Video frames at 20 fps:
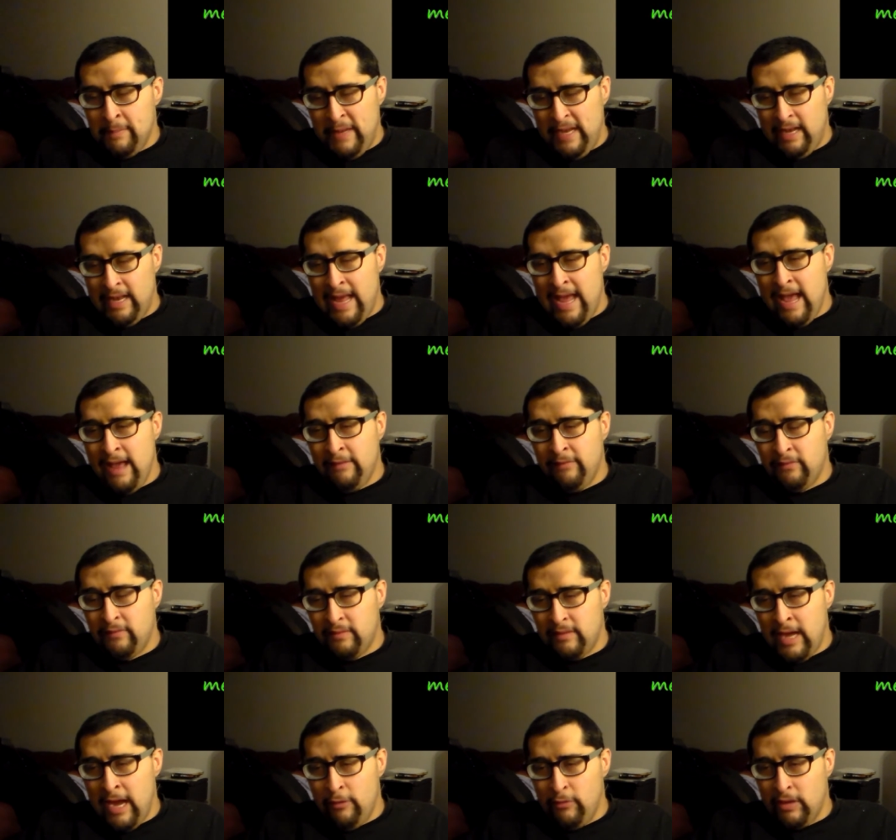me laugh.
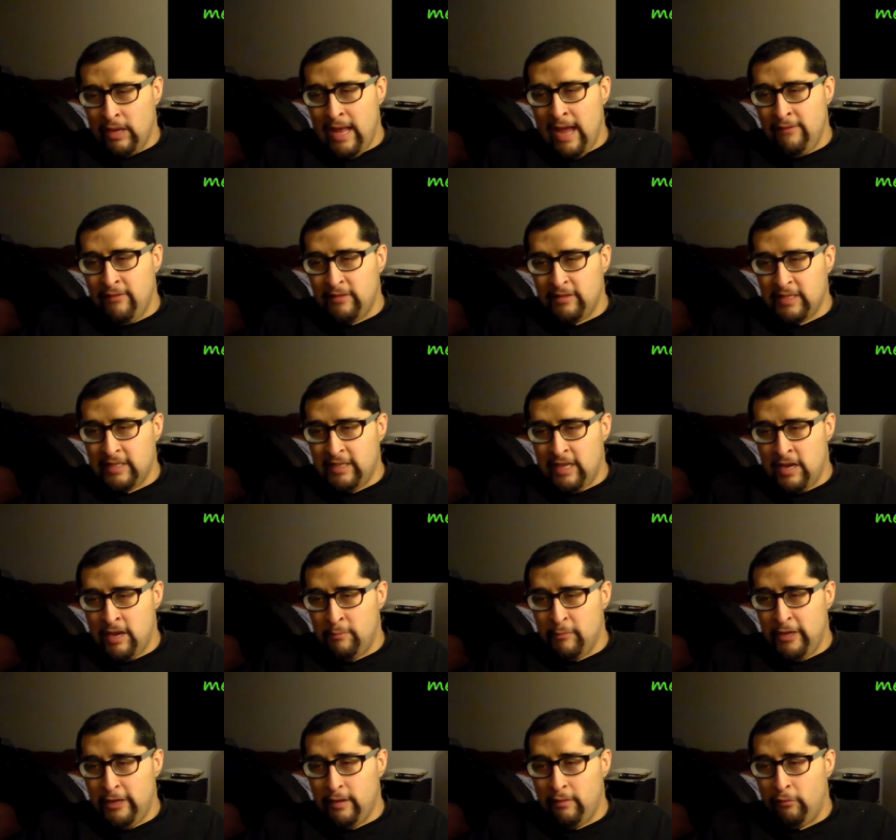I would laugh and say the
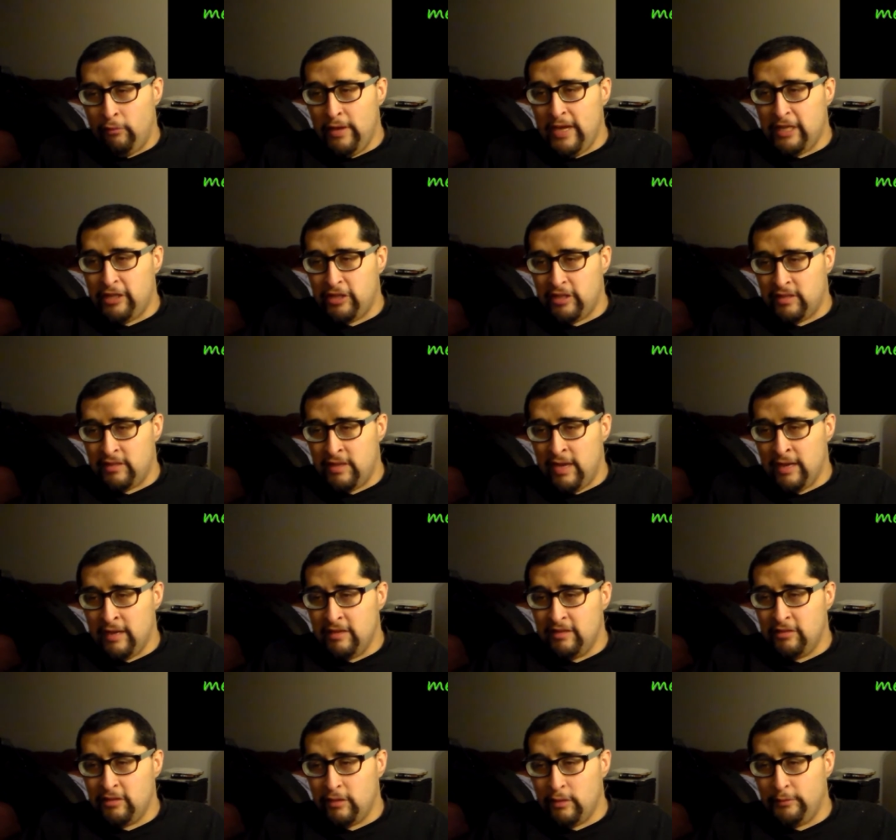number you have reached is
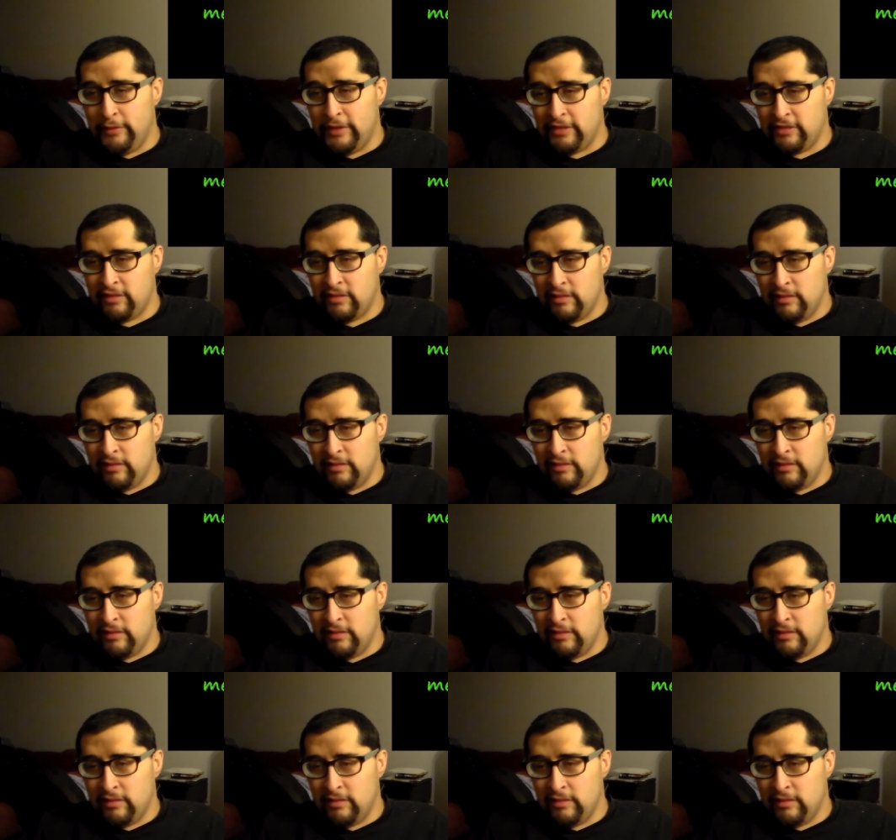not in service.